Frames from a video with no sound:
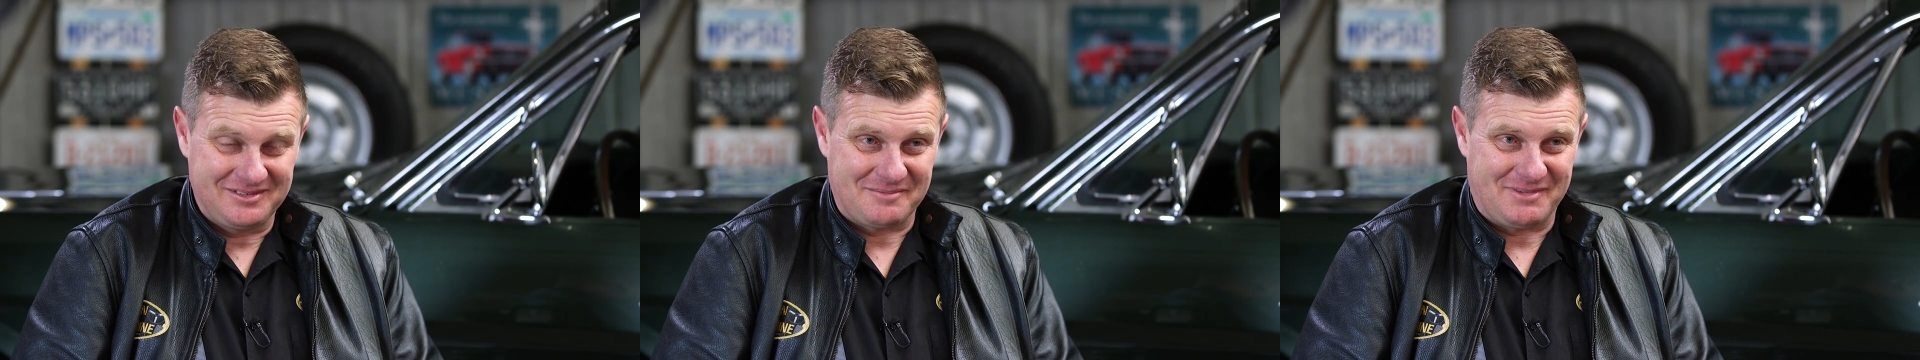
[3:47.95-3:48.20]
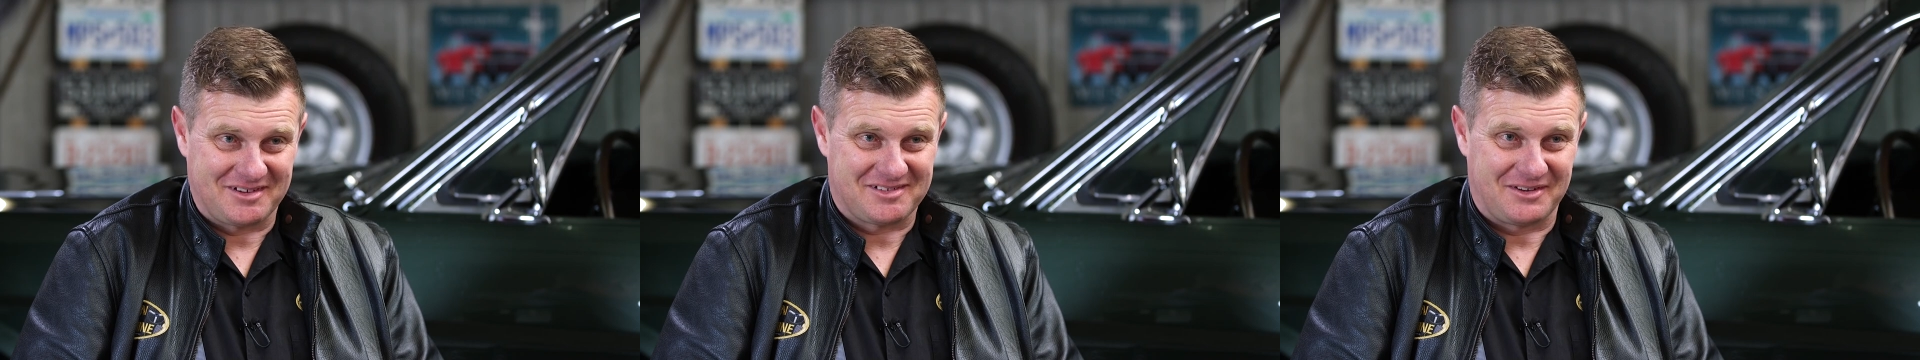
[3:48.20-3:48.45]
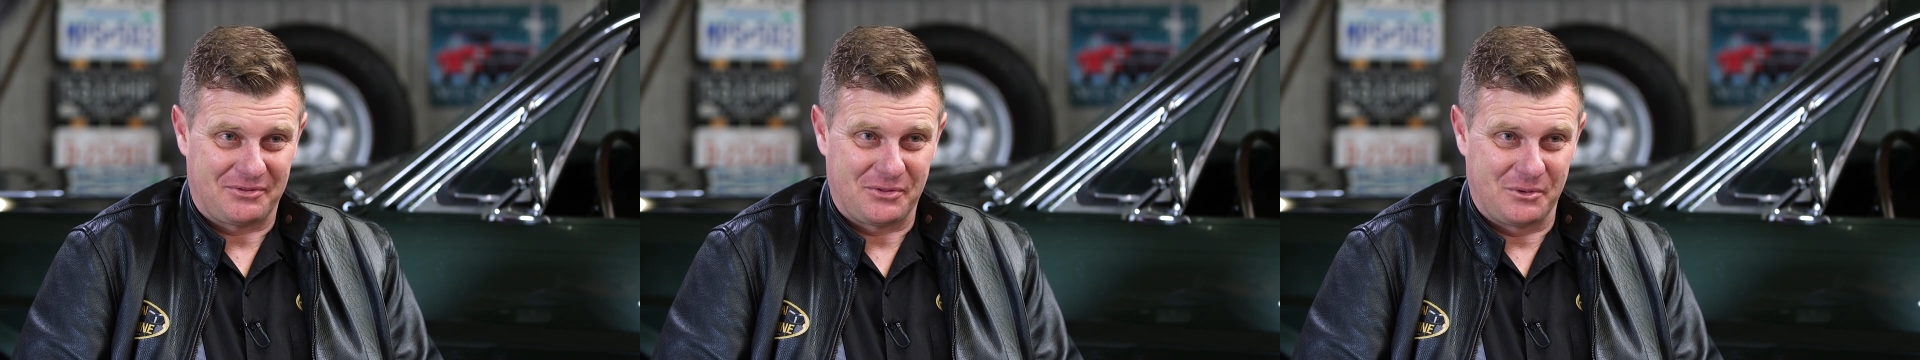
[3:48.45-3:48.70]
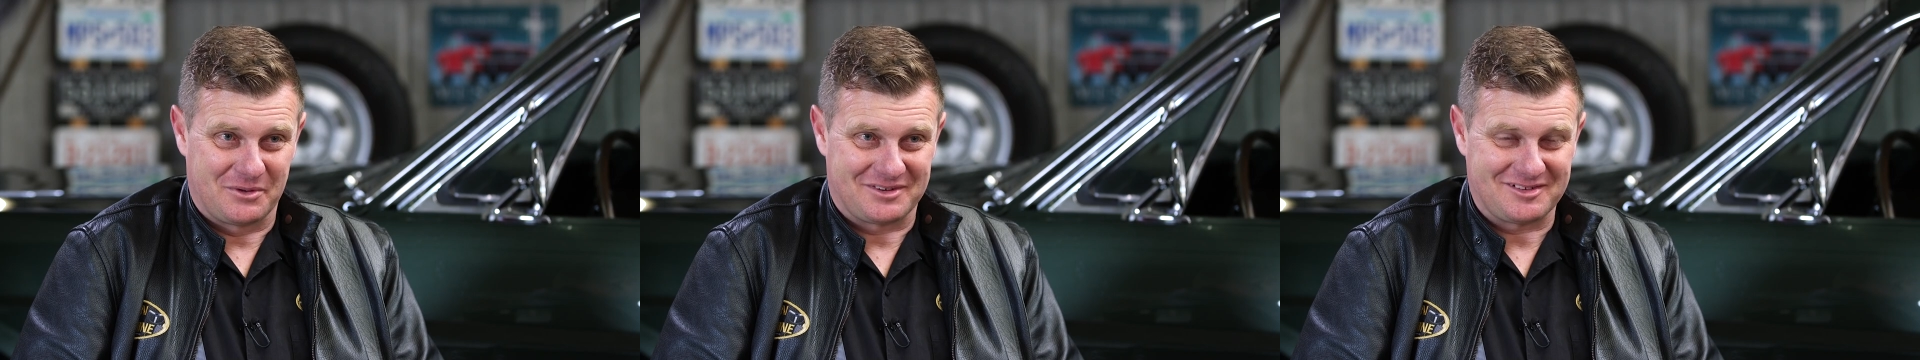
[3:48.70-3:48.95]
amongst
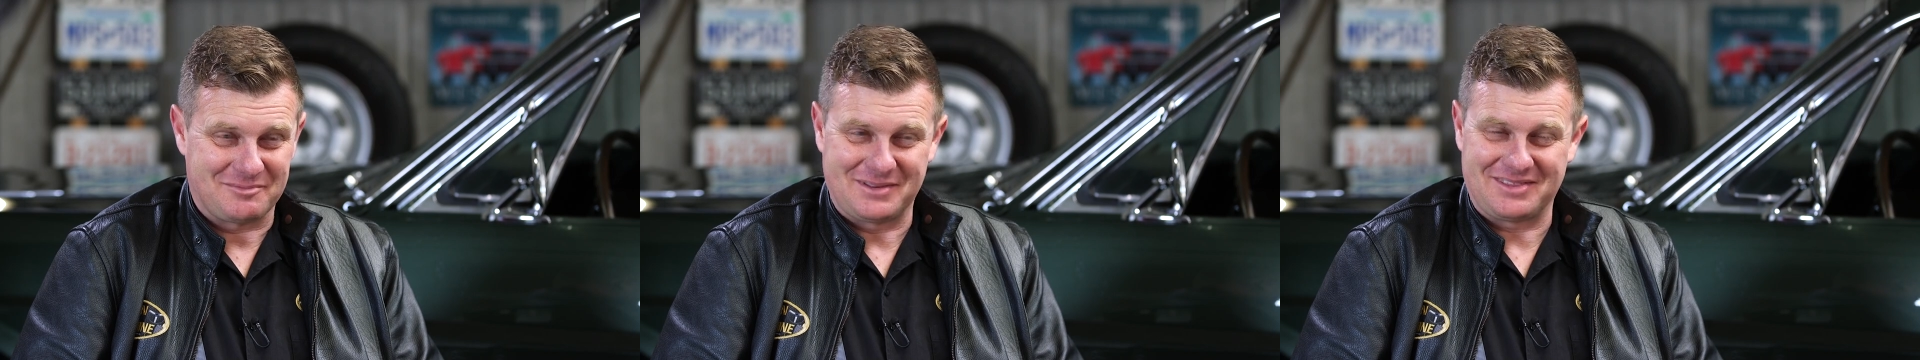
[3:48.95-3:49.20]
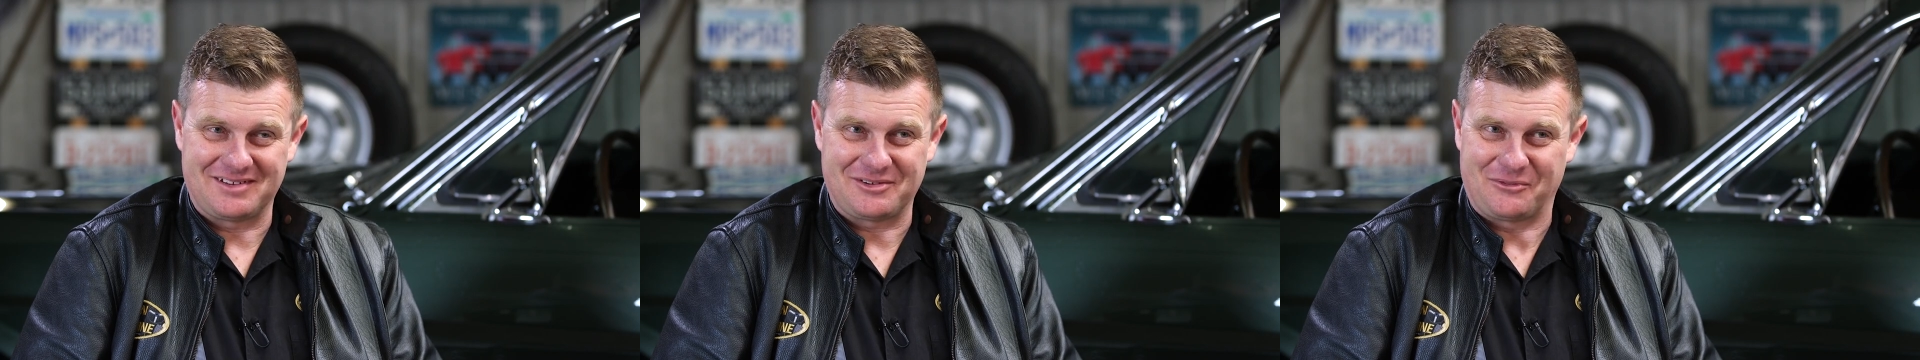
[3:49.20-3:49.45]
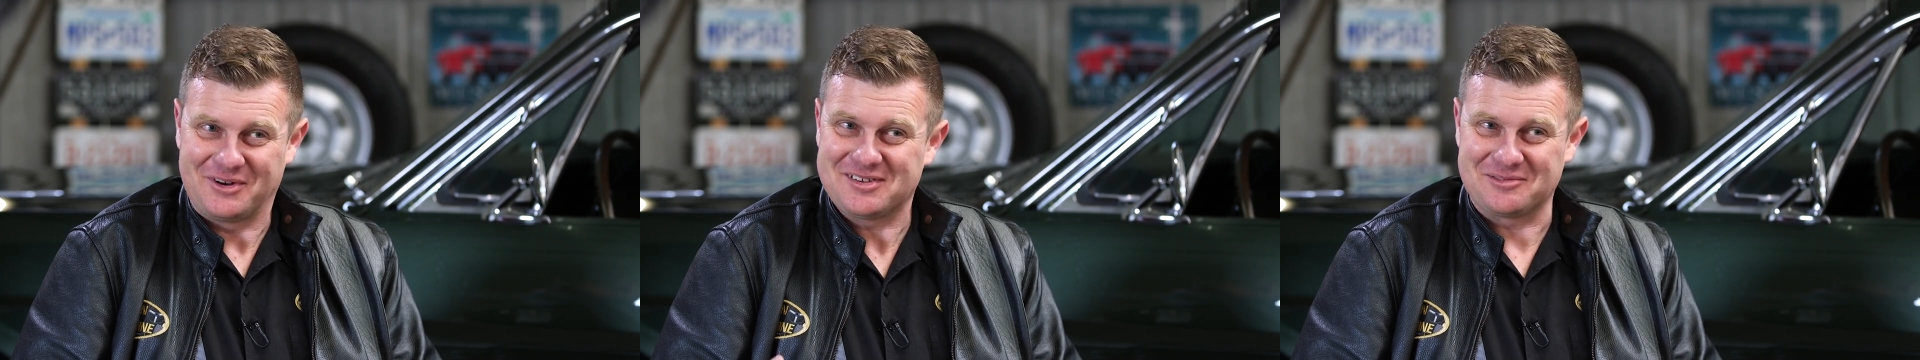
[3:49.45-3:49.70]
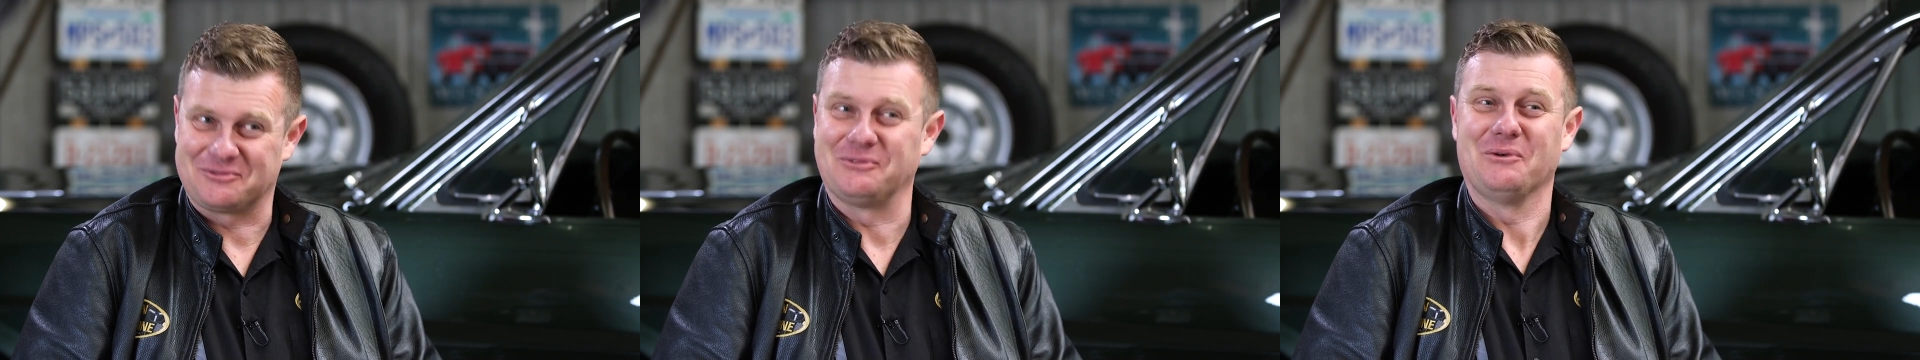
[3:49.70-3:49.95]
enthusiasts, but there's a
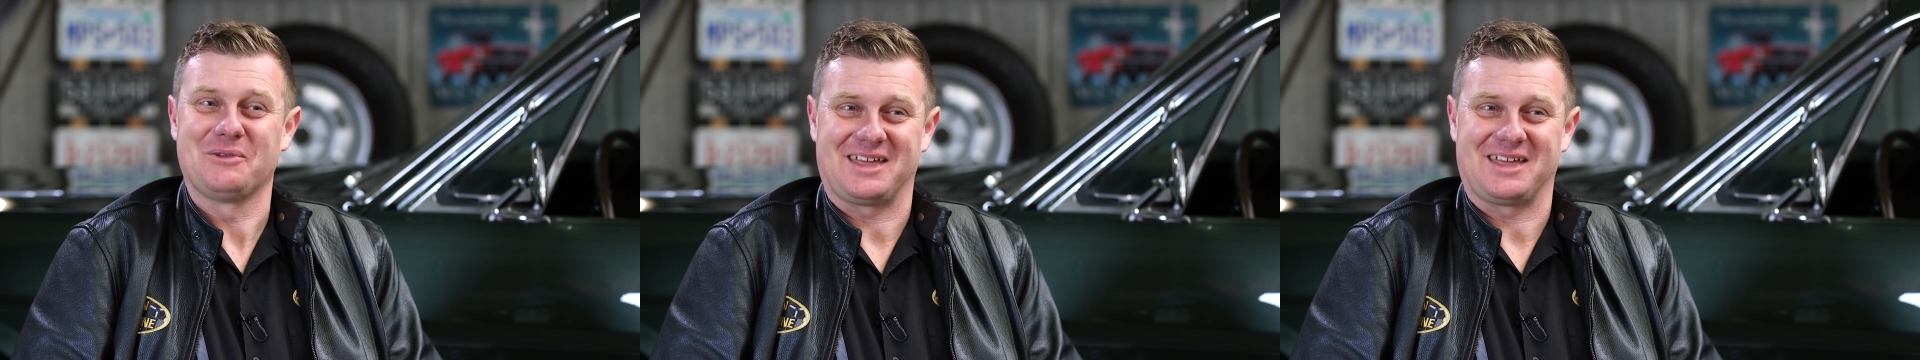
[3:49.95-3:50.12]
reason for